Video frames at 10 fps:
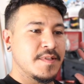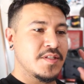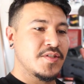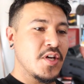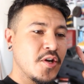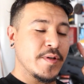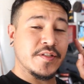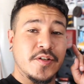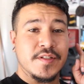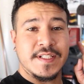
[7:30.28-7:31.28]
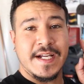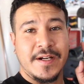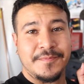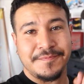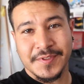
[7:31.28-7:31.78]
So it turns
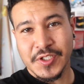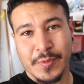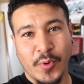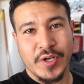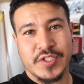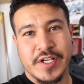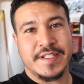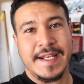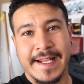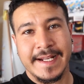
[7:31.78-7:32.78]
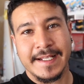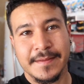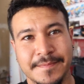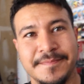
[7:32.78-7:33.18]
out your boy's just an idiot.